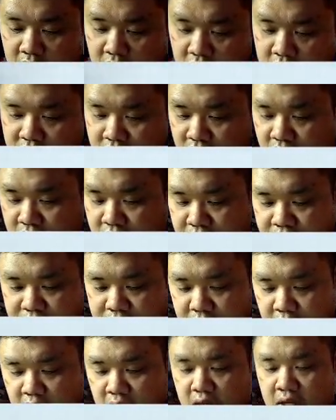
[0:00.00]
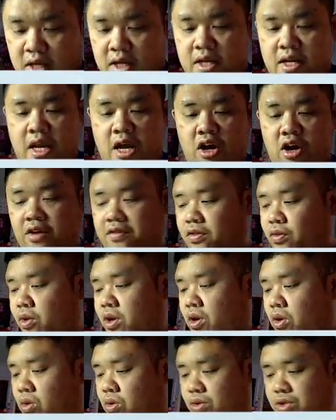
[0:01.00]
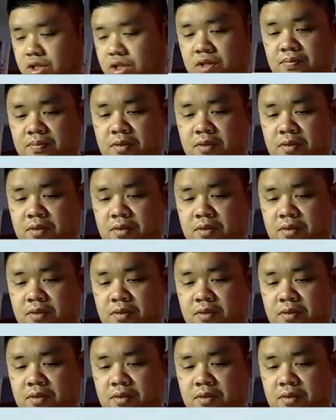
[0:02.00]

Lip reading: also. Now I have 3 holes.